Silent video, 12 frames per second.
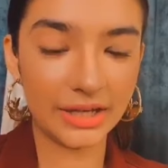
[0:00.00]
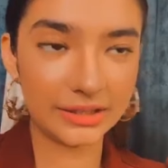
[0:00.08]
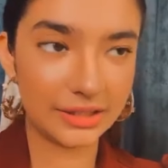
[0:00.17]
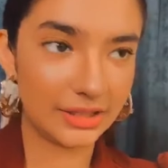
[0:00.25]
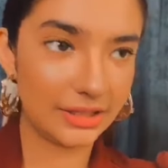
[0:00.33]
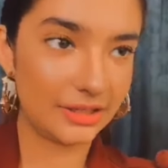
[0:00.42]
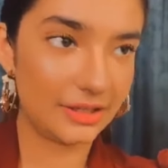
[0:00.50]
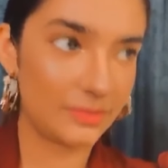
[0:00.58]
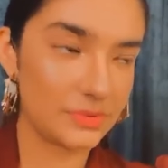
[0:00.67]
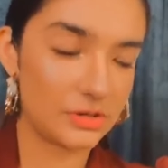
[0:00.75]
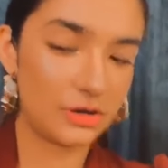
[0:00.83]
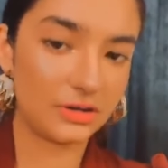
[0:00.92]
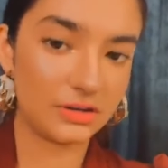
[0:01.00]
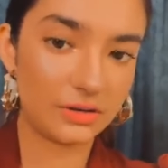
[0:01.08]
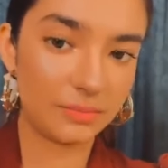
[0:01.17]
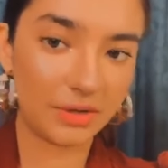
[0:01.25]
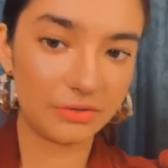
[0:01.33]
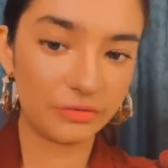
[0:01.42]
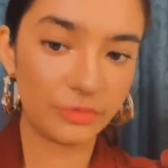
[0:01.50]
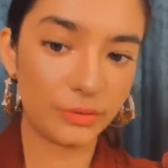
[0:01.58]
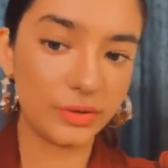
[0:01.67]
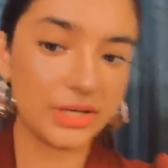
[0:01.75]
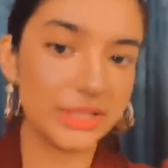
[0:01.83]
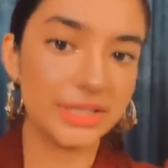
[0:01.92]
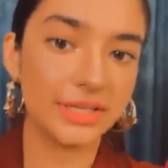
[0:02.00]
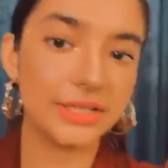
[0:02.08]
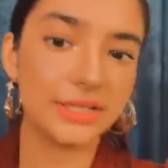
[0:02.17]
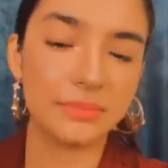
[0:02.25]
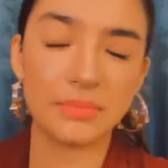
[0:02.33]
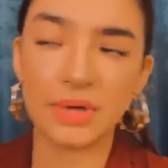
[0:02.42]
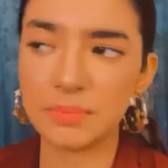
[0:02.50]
think I was not on my phone, and then I think